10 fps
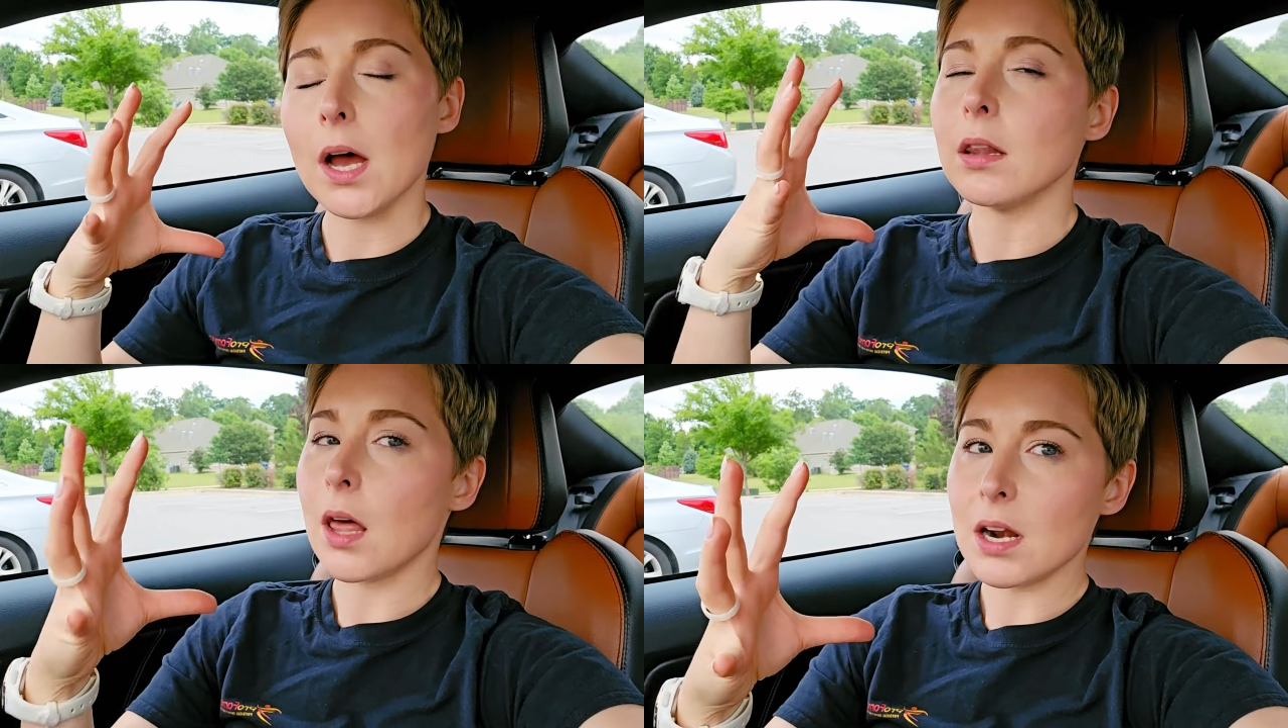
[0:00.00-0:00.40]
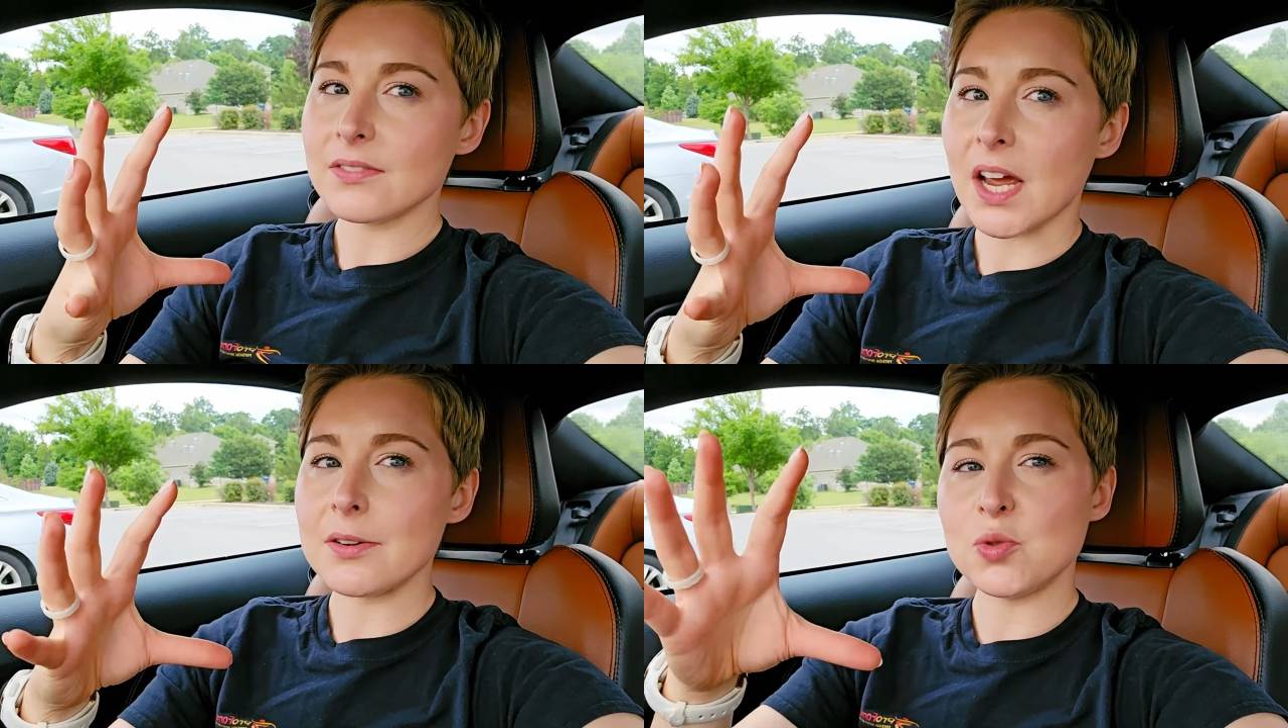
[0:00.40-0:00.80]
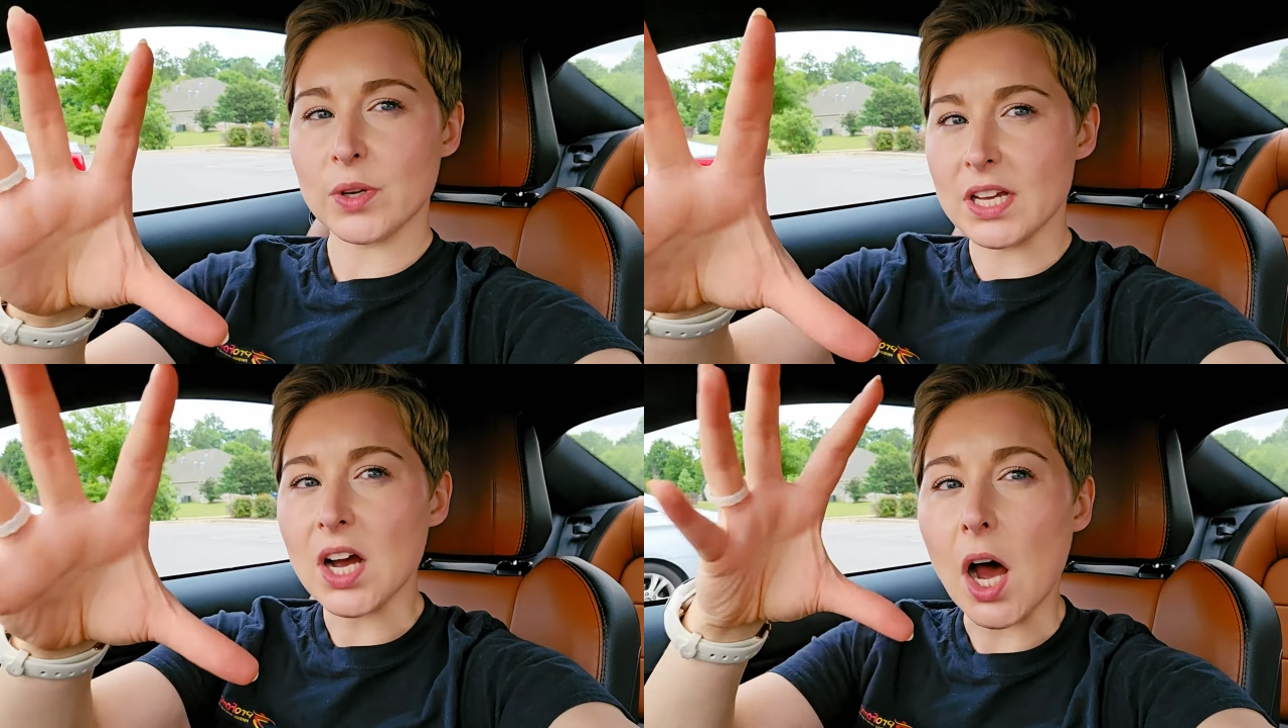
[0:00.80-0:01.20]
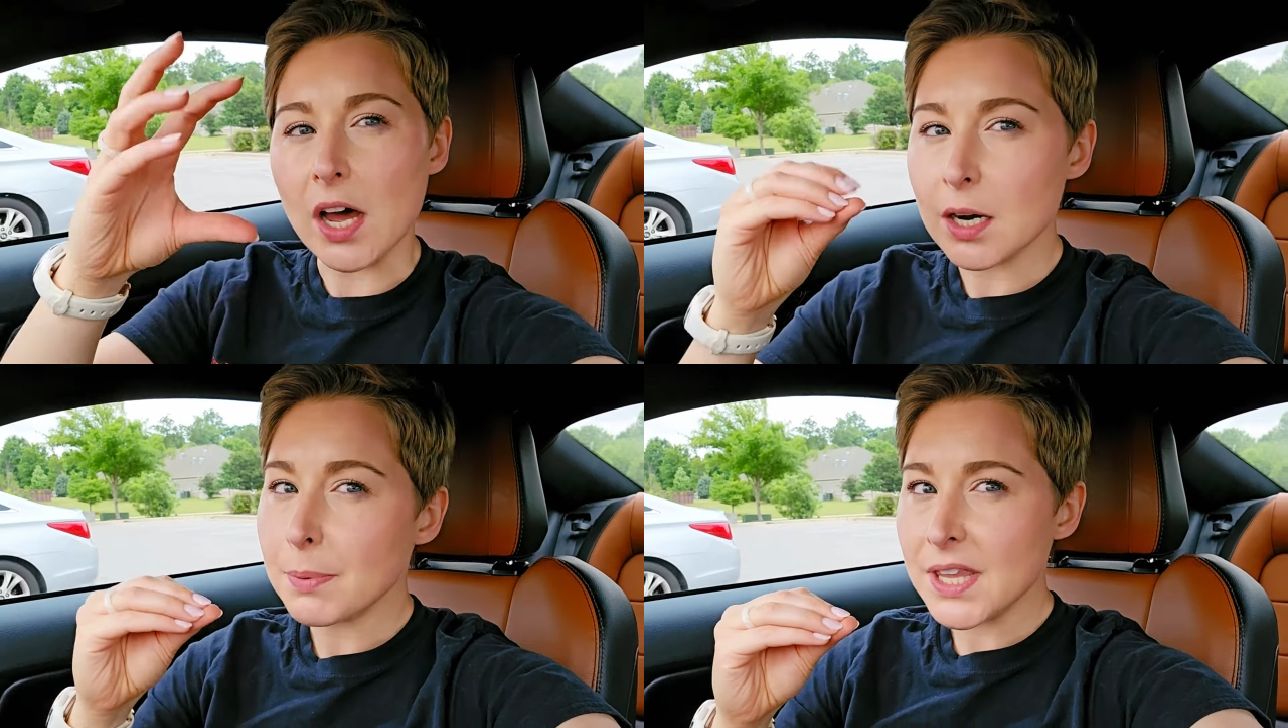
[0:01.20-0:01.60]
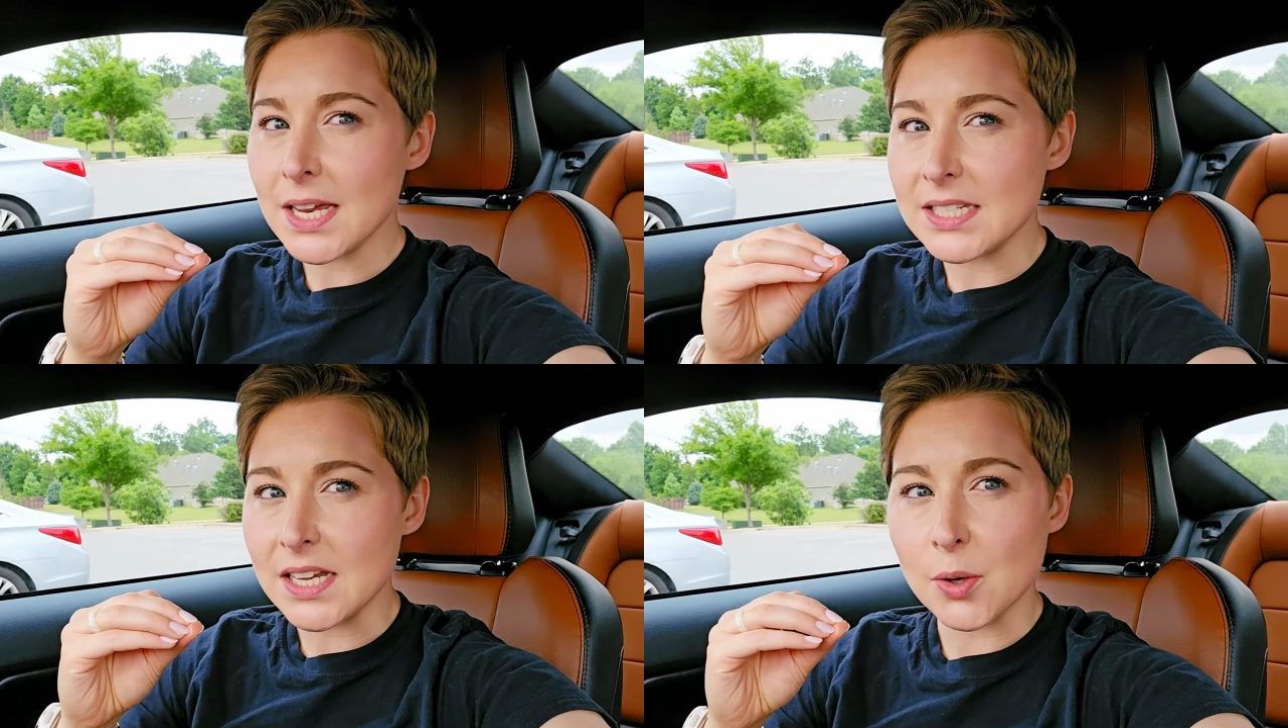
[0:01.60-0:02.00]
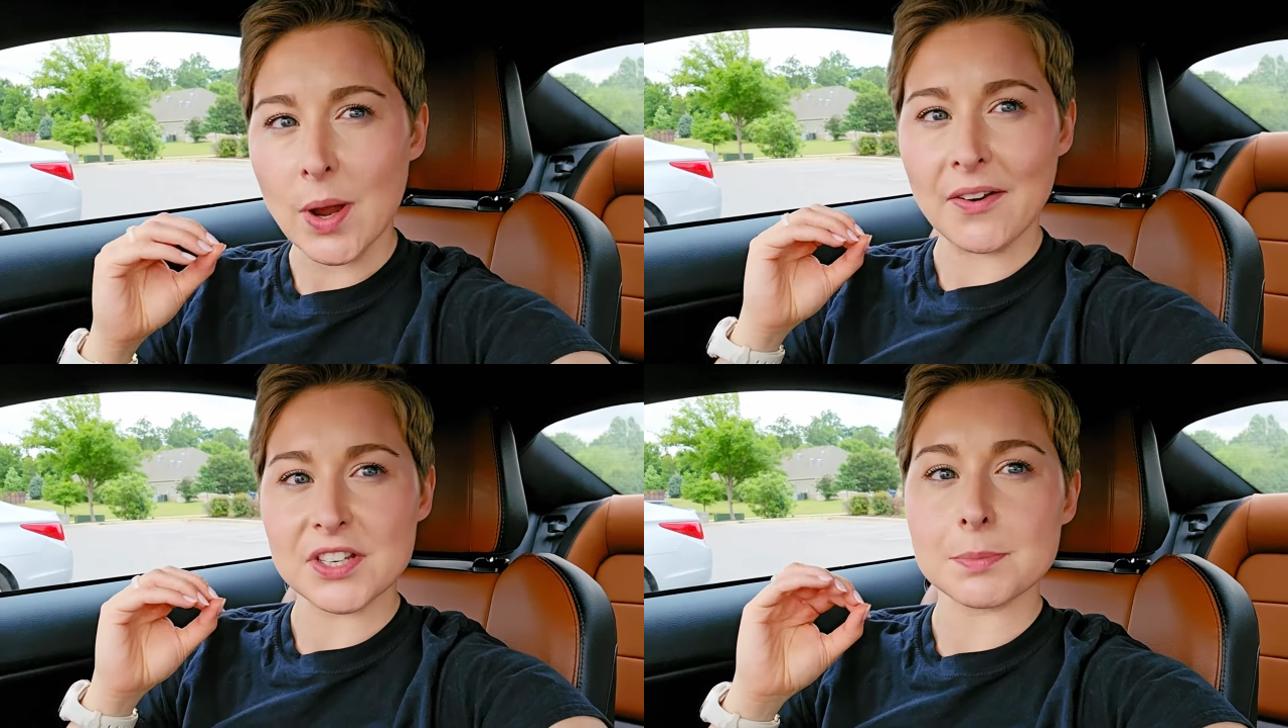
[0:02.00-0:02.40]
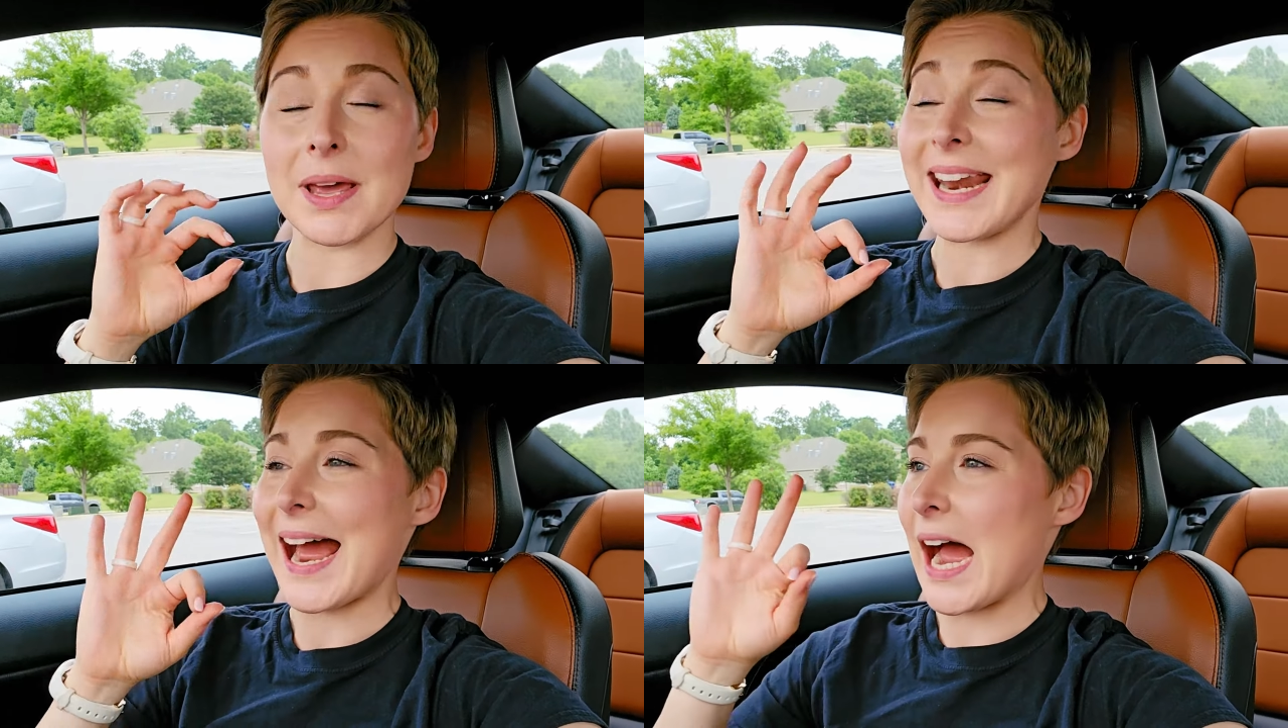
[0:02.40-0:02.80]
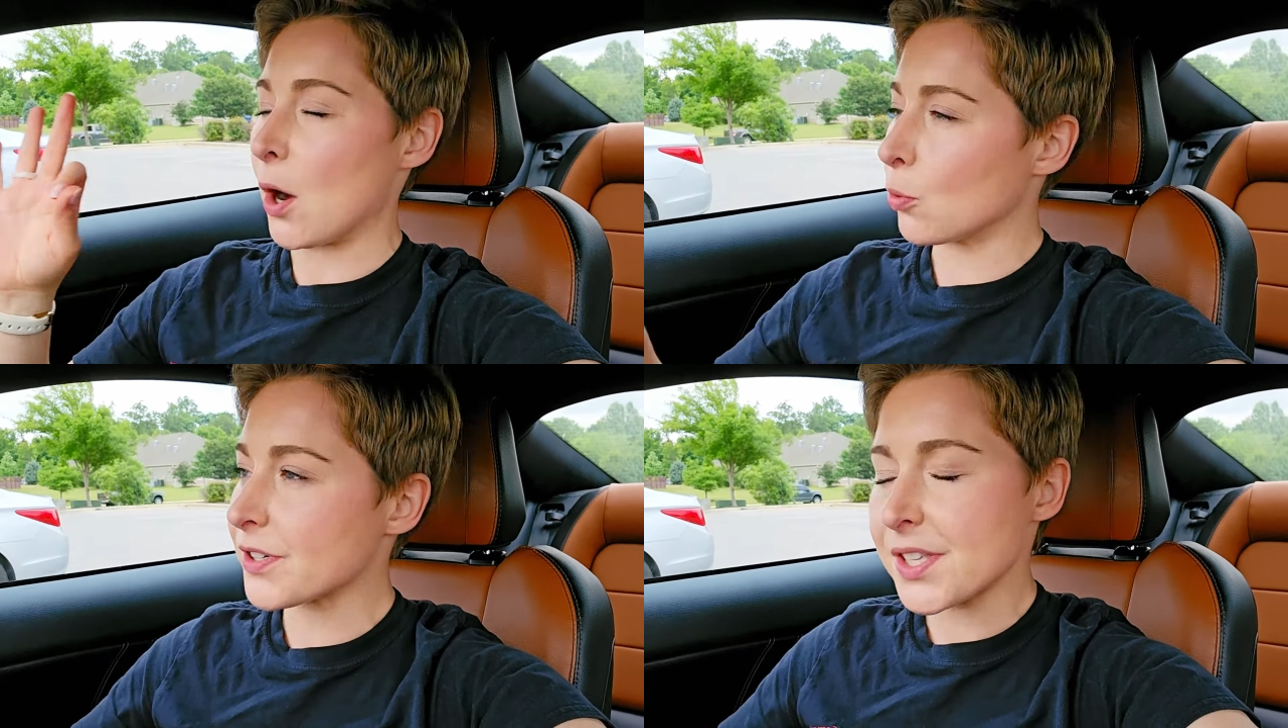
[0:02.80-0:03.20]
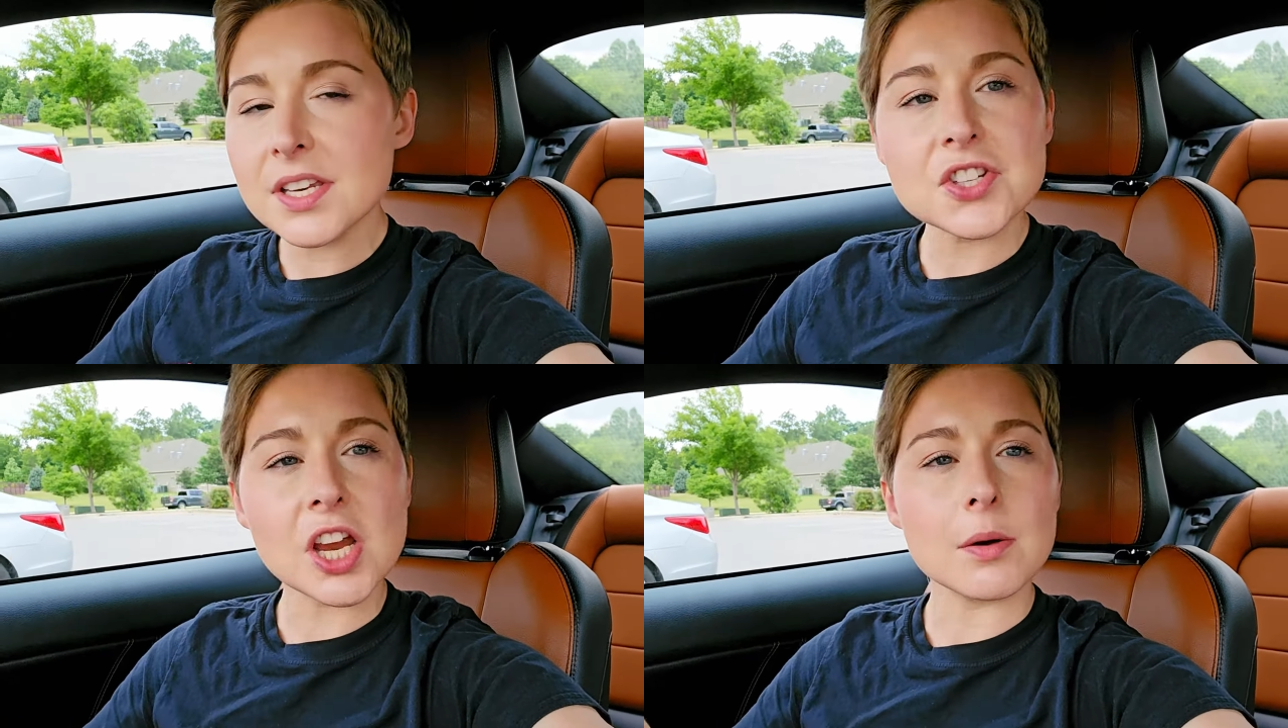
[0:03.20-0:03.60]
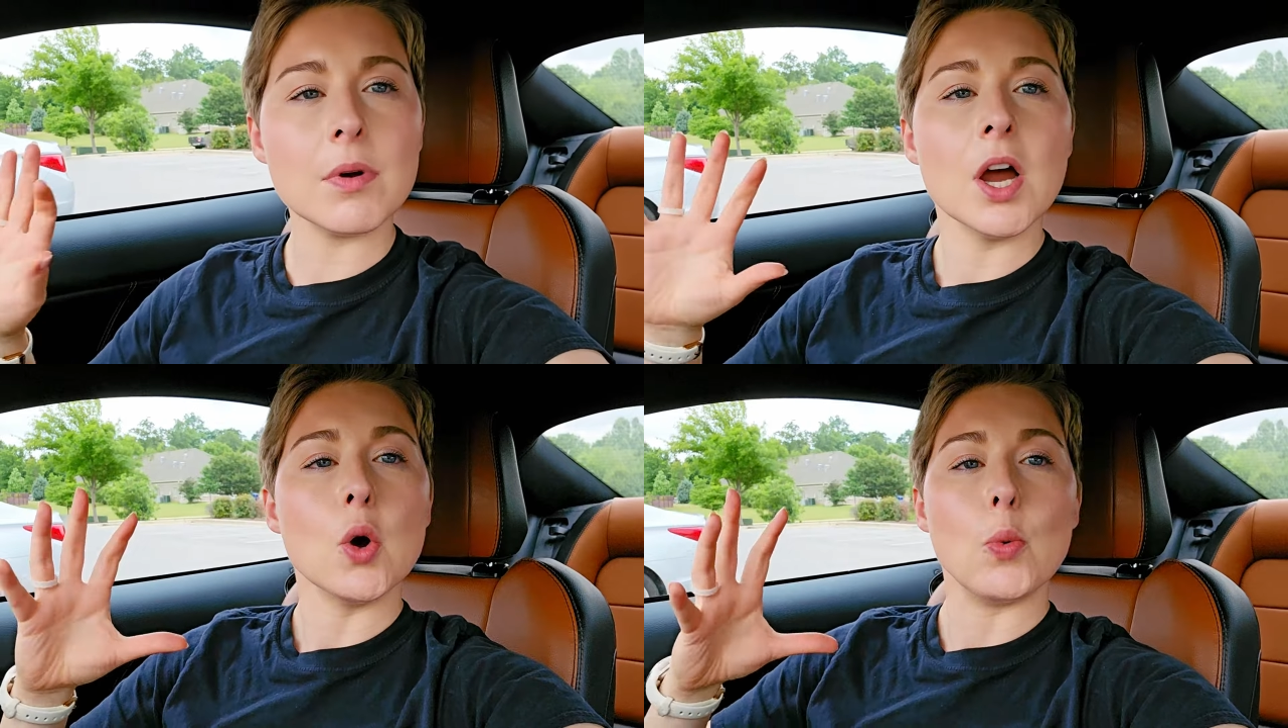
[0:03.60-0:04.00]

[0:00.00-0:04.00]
A lot of times we get caught up in the idea that we have to spend hours in the gym,